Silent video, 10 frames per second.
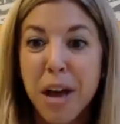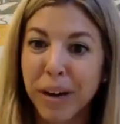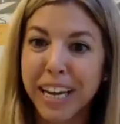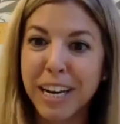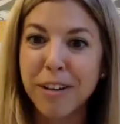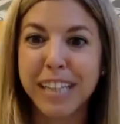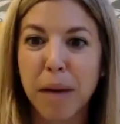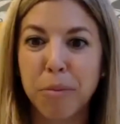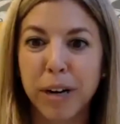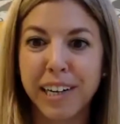but can you
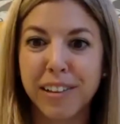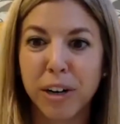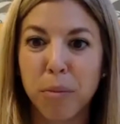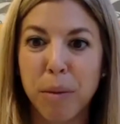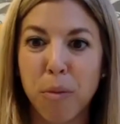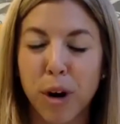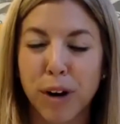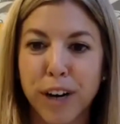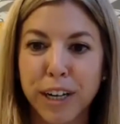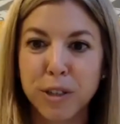elaborate a little bit
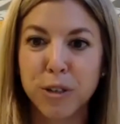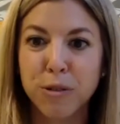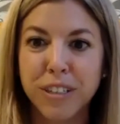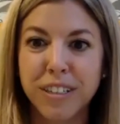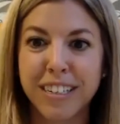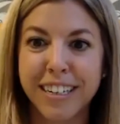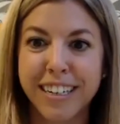more for our students?